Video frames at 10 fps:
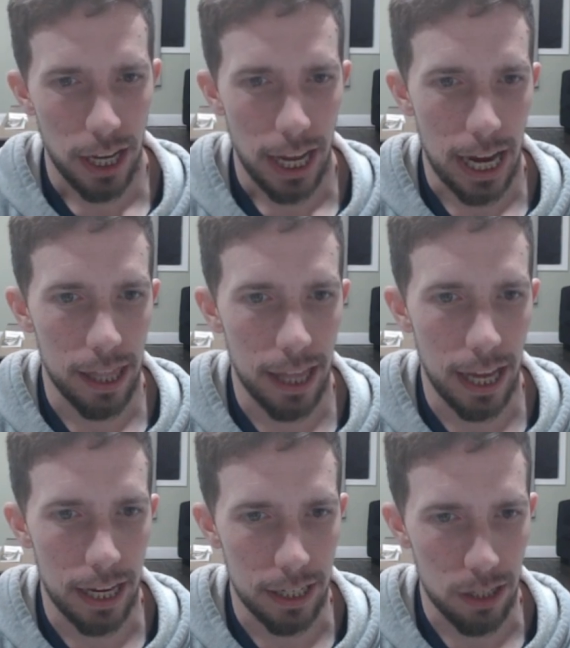and
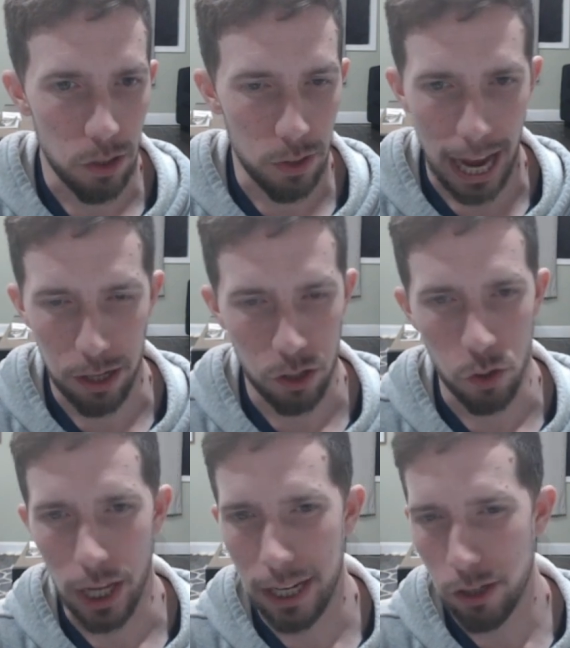then you
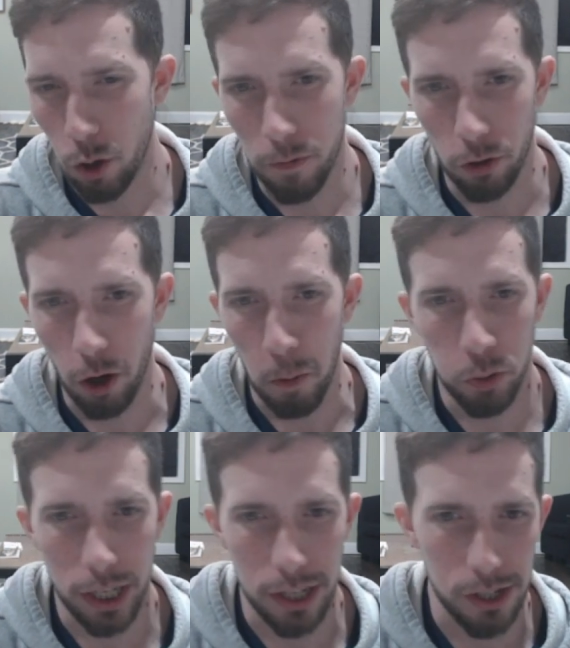castle, and it's overall
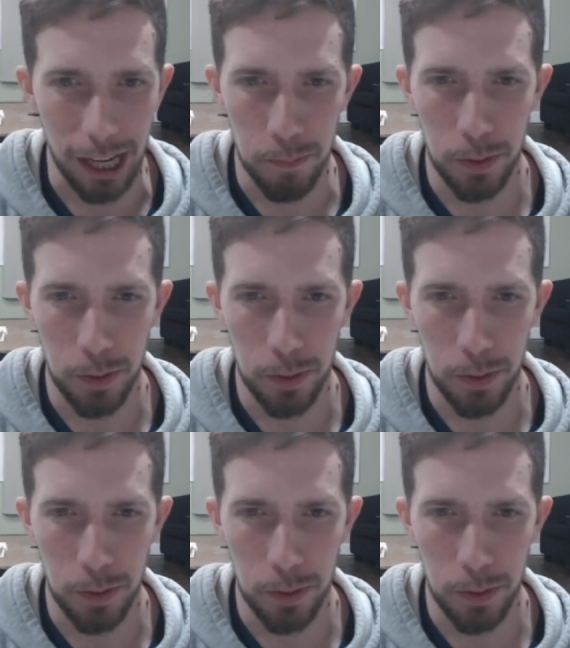pretty safe,